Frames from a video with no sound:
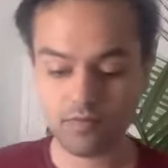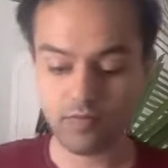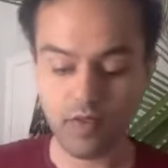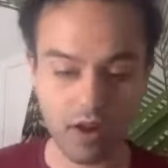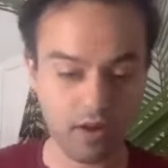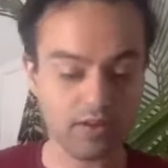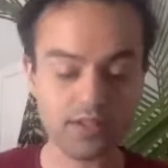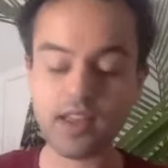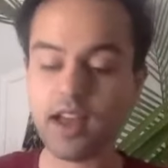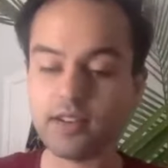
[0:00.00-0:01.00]

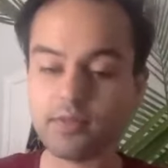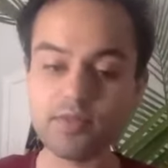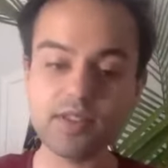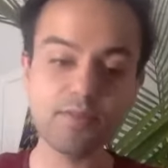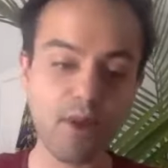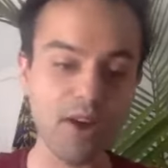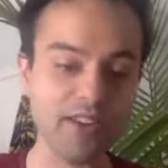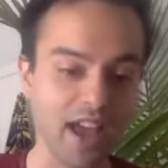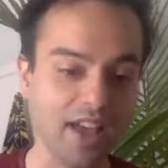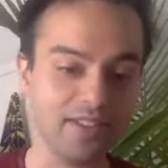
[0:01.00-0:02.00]
various items
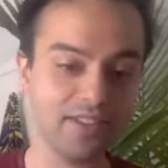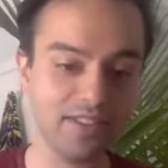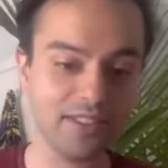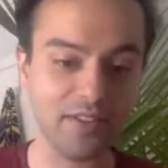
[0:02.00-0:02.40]
podcast,